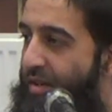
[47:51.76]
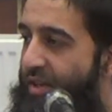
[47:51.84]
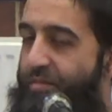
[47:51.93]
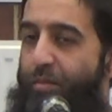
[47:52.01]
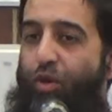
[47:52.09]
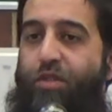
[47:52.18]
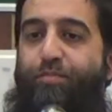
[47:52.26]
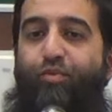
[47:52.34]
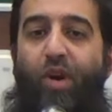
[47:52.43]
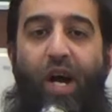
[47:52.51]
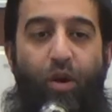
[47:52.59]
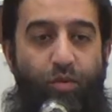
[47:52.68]
the most
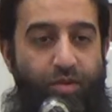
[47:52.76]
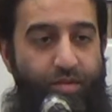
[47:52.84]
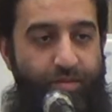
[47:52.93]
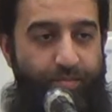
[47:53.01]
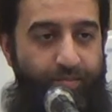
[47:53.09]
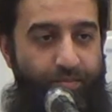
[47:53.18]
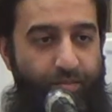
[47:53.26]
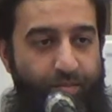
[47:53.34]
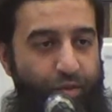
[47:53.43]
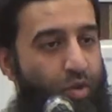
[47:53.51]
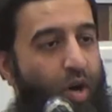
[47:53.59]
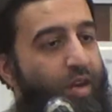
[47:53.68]
proud.
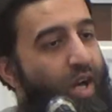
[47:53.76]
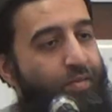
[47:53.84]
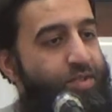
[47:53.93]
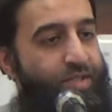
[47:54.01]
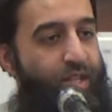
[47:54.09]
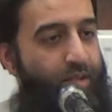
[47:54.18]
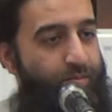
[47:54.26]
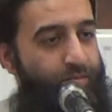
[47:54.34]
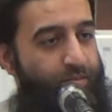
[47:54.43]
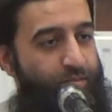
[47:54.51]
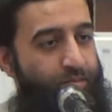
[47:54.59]
You can't have this name